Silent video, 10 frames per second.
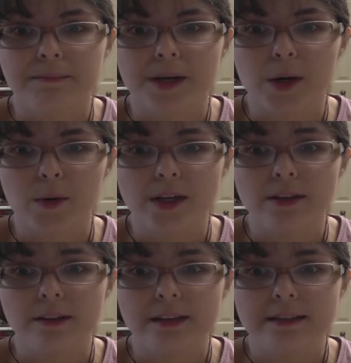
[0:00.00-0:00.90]
But I want
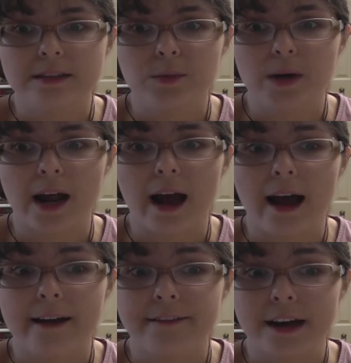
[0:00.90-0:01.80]
you to listen to what
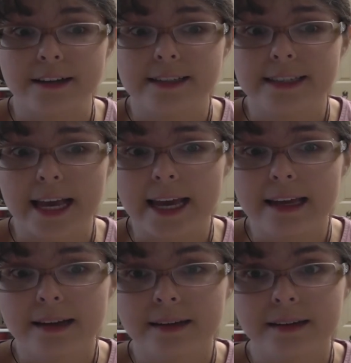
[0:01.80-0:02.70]
I've got to say.
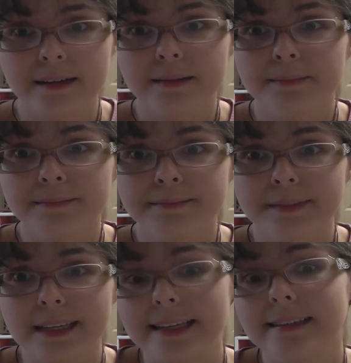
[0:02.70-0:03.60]

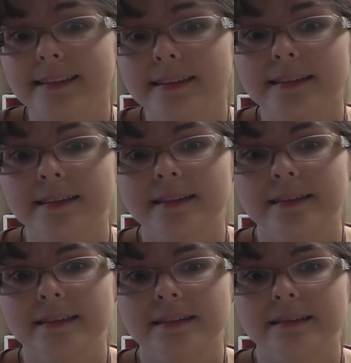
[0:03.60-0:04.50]
Please,
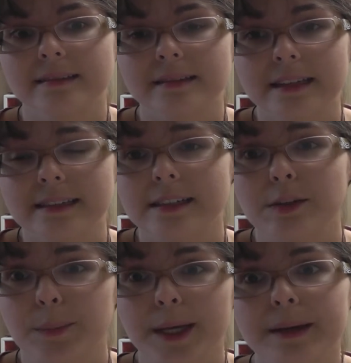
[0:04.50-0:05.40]
listen
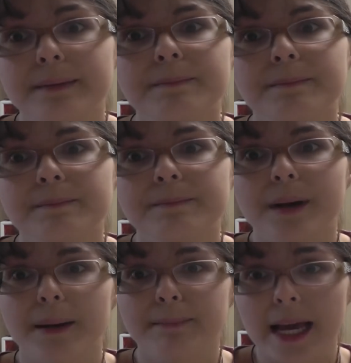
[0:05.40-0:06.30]
to me.
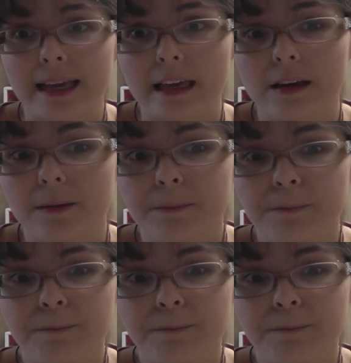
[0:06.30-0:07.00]
I'm begging you.